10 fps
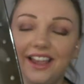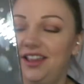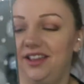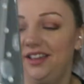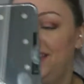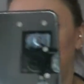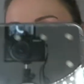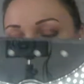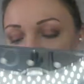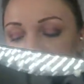when
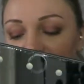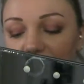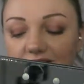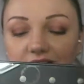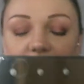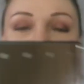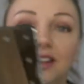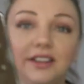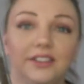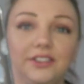I turn it on,
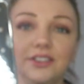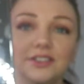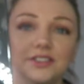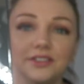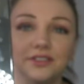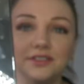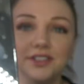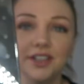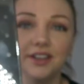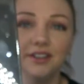does
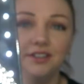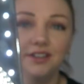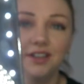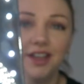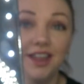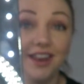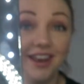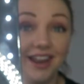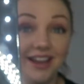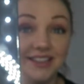also
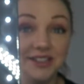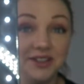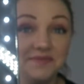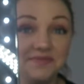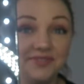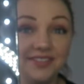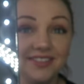light up.